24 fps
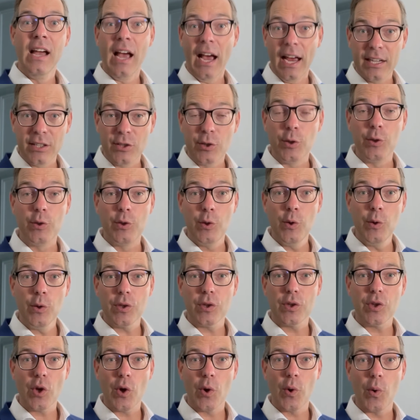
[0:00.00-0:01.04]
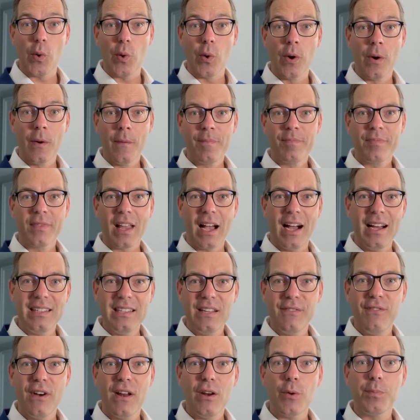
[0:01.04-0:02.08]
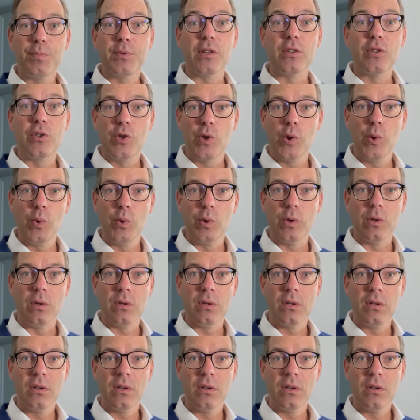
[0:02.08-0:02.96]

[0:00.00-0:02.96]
And to do so, I developed a tool.